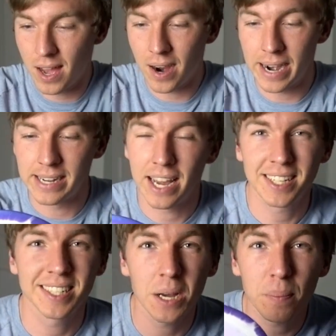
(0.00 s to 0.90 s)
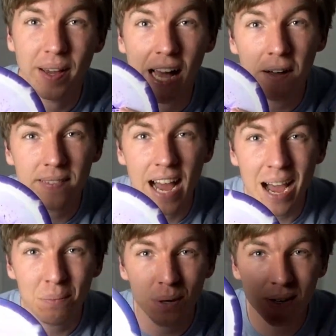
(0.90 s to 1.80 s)
All right, next up, a Calvin
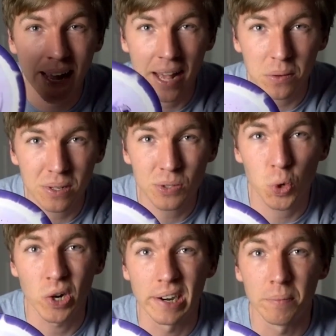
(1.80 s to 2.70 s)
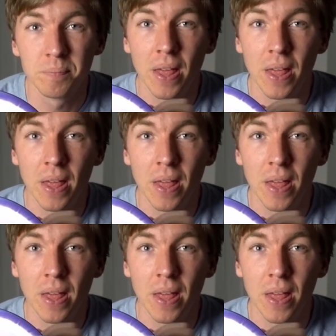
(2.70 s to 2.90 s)
Heimberg Halo Destroyer.